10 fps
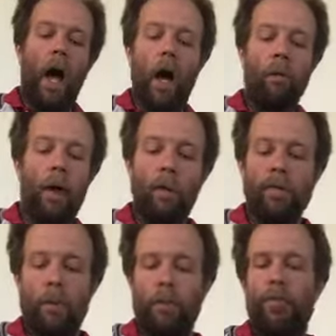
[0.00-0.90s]
Like
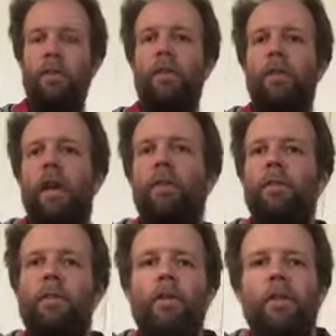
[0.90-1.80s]
we've done with the previous
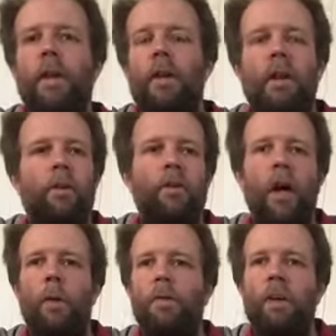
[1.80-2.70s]
videos, if you've seen any of those,
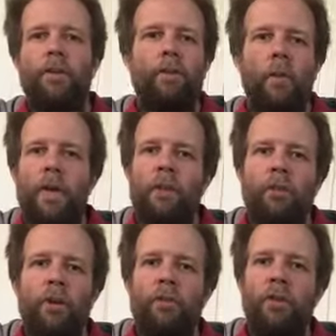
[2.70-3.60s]
we've done some Queen
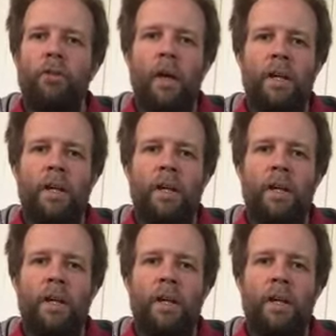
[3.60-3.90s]
songs, done some Ed